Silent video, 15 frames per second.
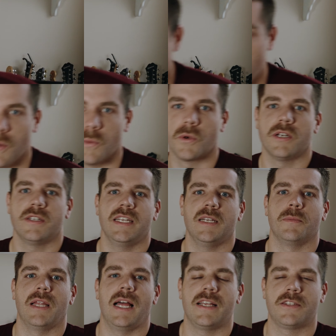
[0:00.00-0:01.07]
We're gonna take a
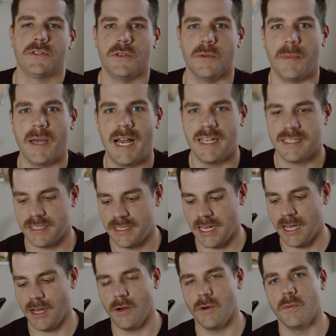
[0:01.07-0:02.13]
blast to the past
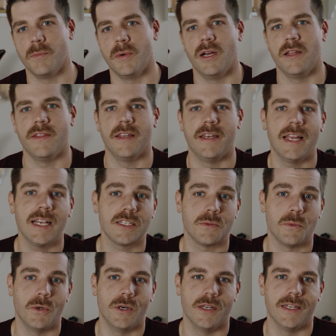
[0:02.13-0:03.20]
now, but the next
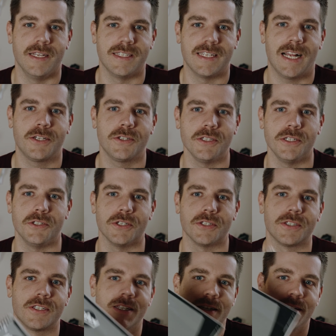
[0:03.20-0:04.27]
one is actually
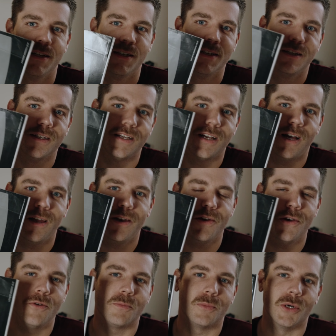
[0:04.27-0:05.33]
just a
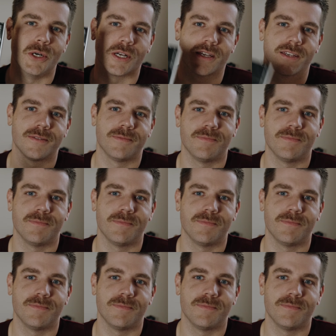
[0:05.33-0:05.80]
notebook.